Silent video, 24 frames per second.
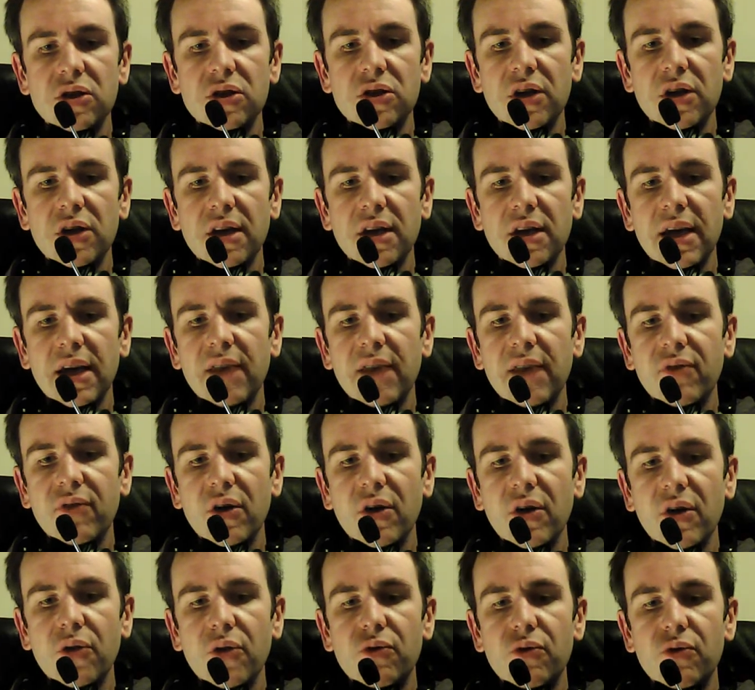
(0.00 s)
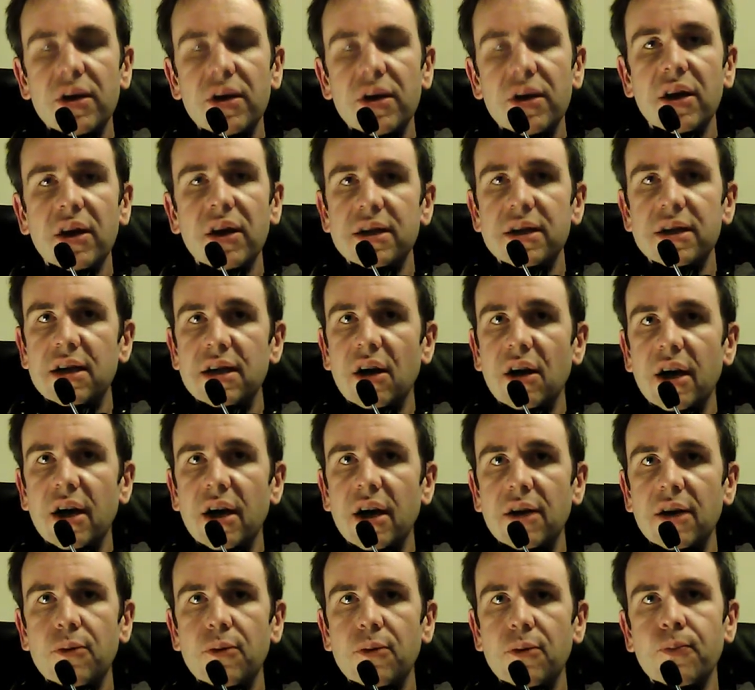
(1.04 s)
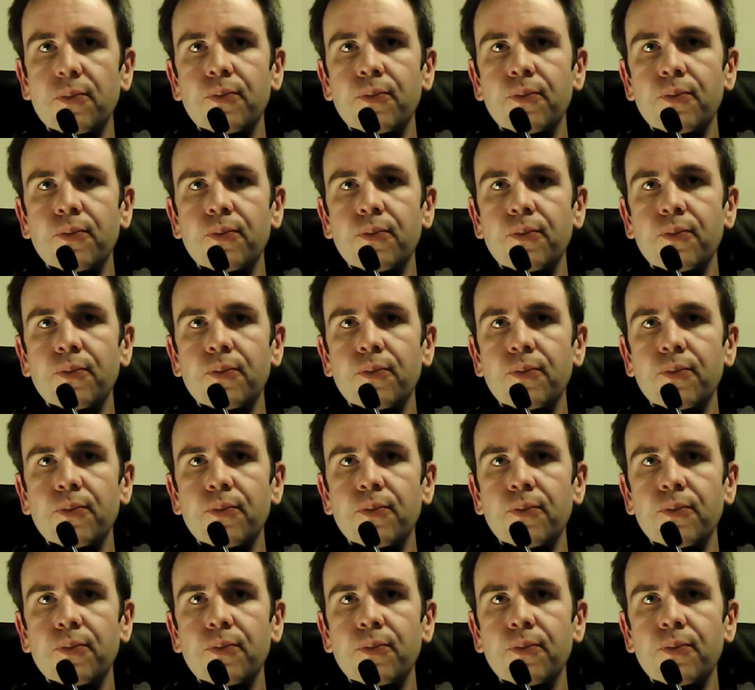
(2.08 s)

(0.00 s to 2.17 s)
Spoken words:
You can get it for $3.99.